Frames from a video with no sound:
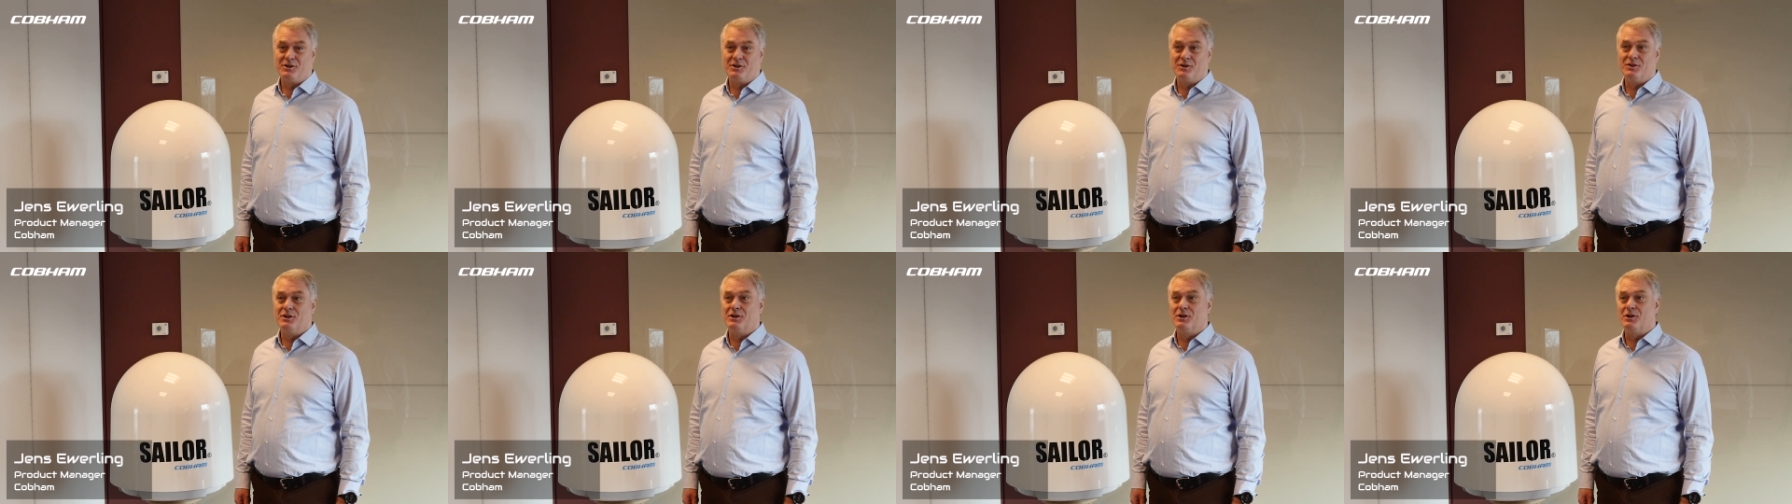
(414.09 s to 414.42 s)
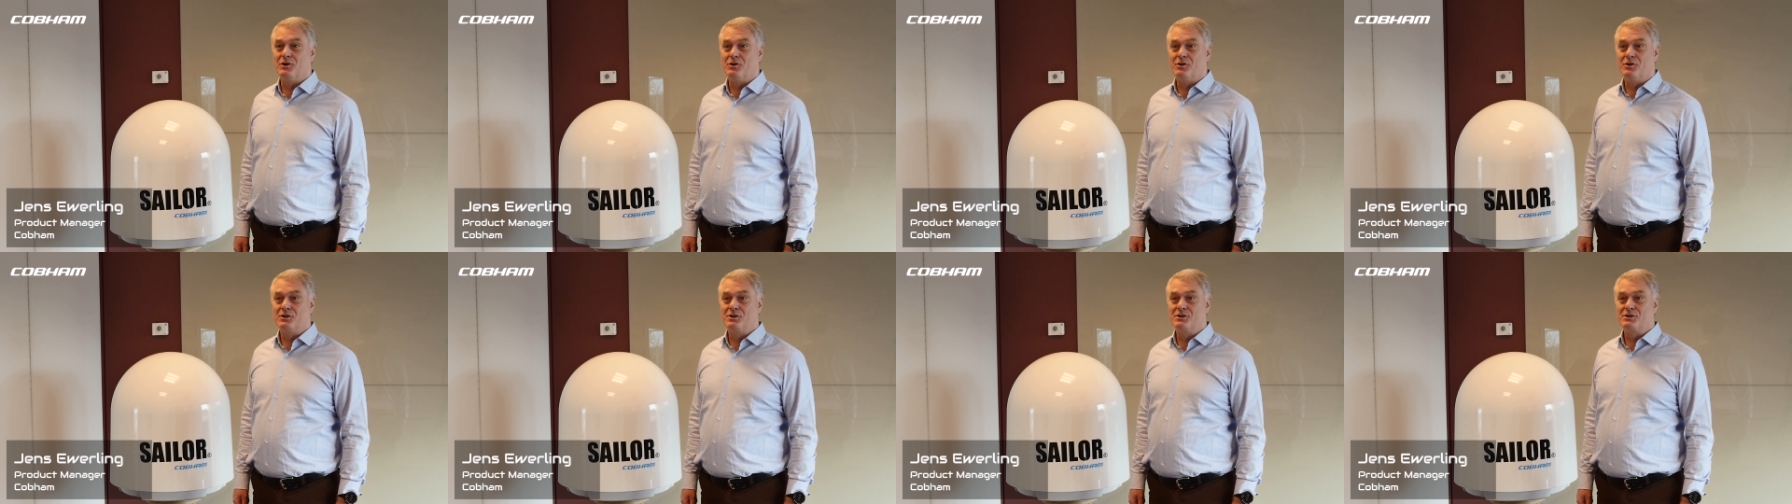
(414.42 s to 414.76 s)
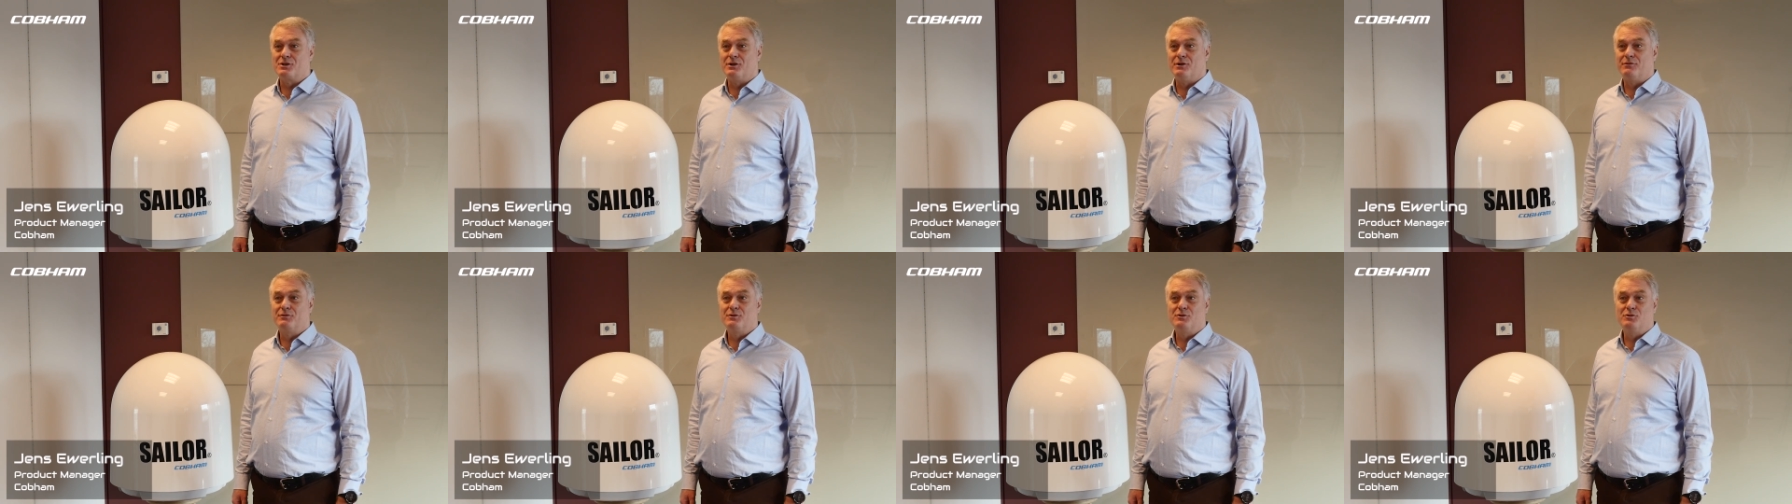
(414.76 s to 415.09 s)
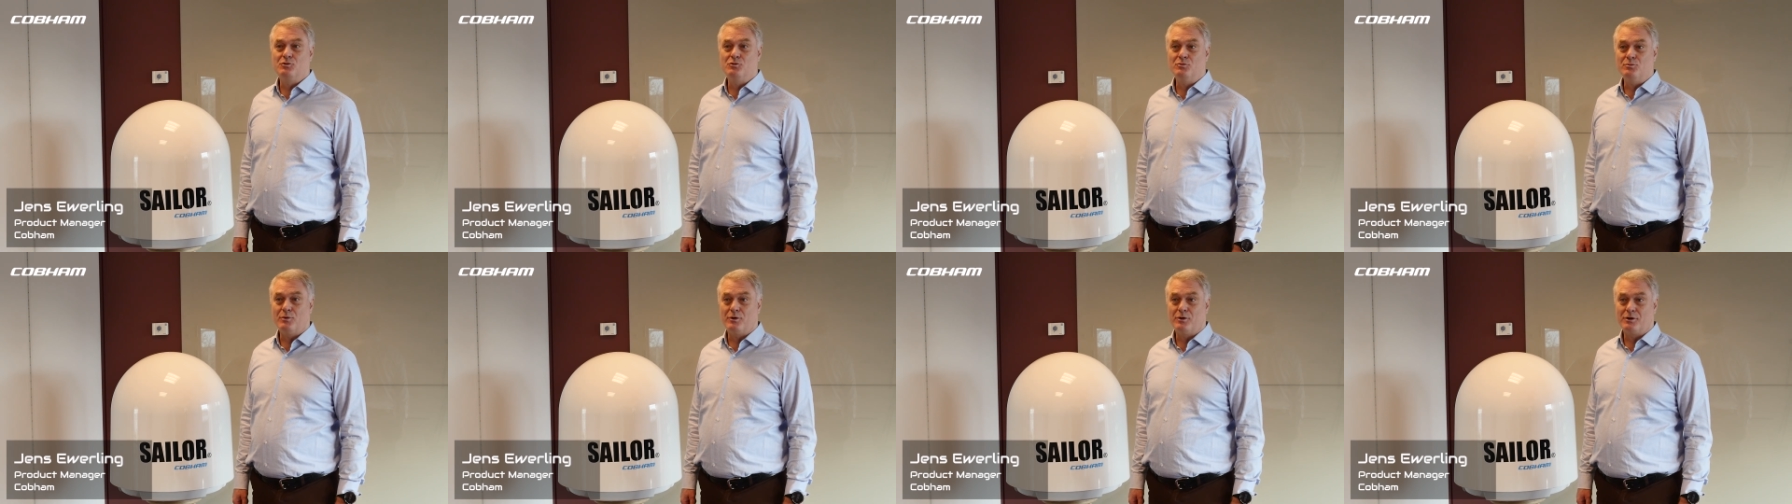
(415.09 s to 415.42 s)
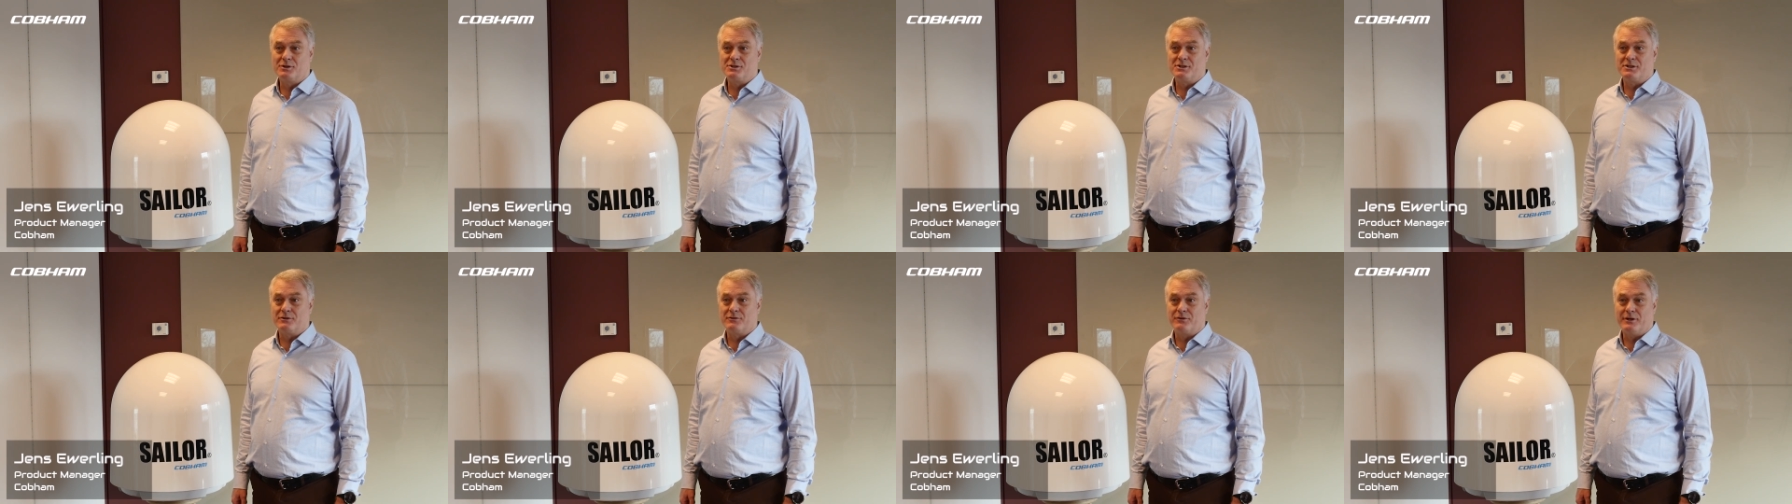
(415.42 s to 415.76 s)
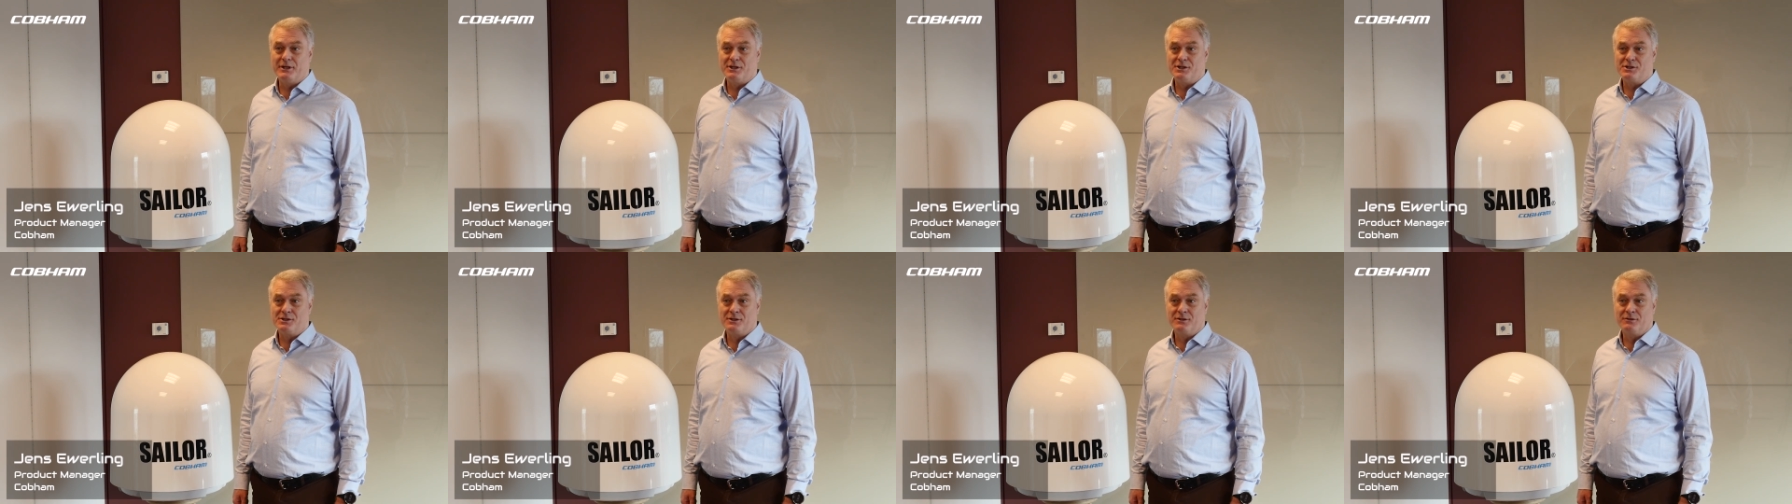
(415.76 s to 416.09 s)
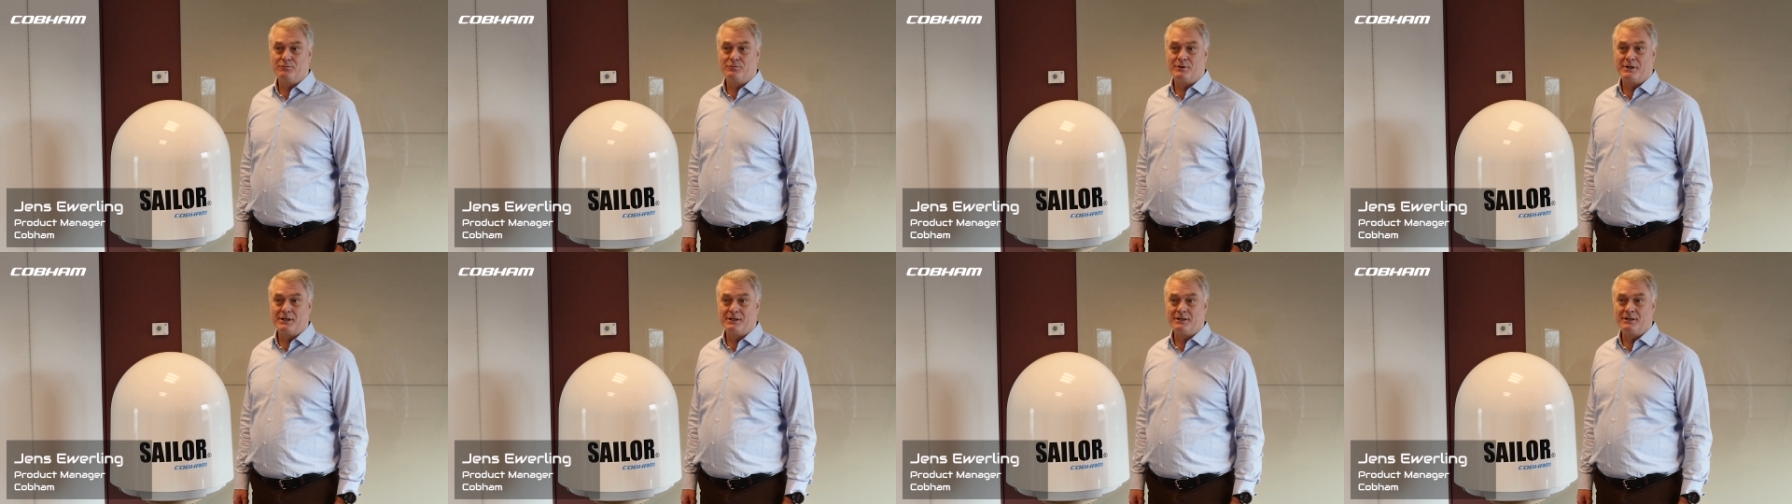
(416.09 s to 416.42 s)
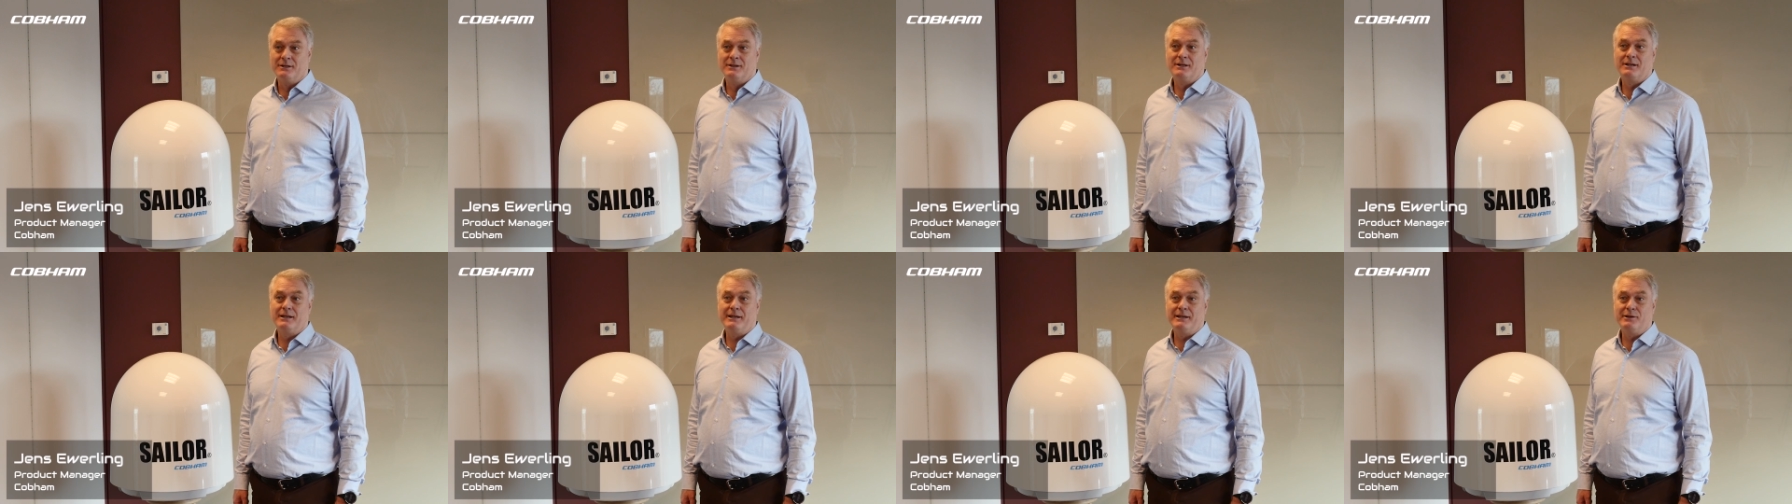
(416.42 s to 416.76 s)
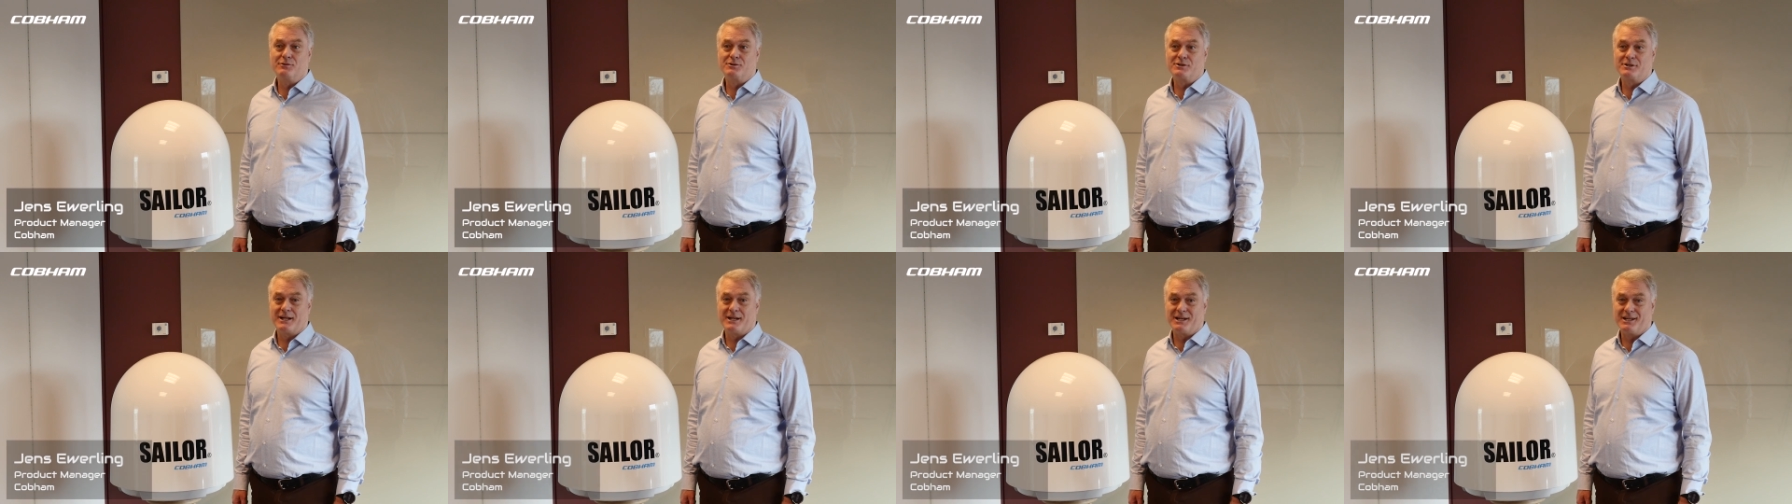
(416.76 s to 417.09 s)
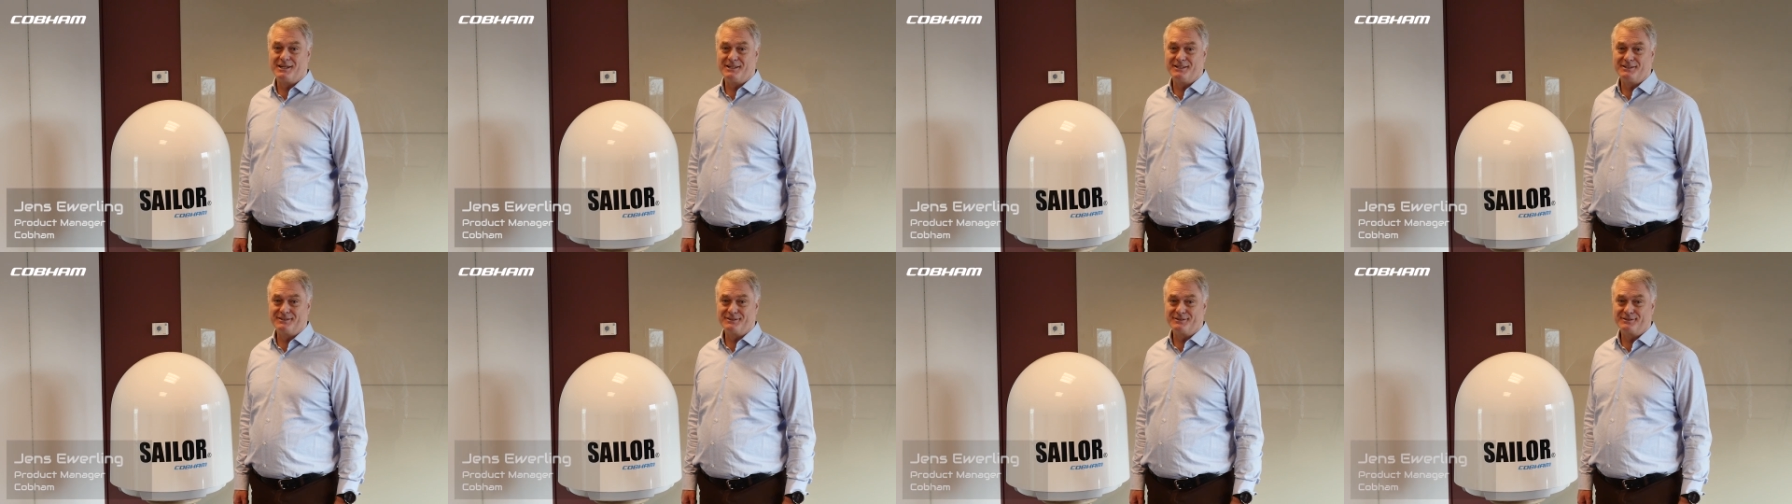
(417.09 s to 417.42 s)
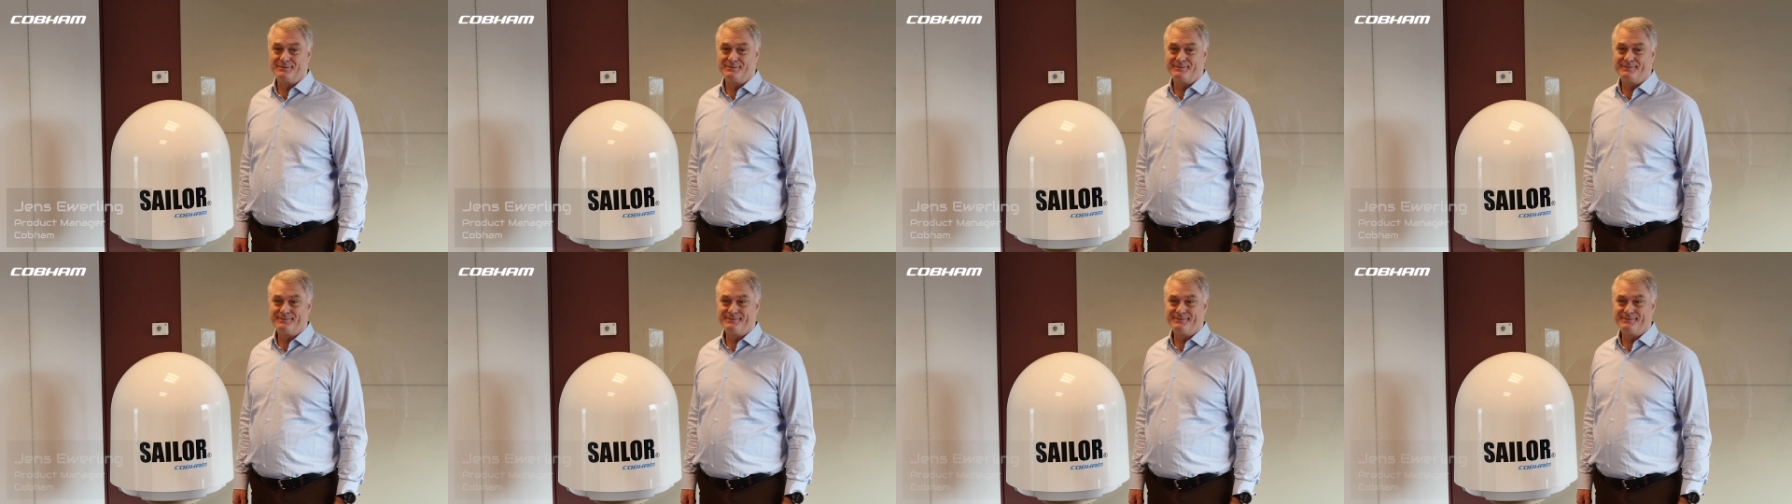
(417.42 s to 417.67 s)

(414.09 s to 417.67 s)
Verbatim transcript: on the launch of two more Generation 1 LEO satellites.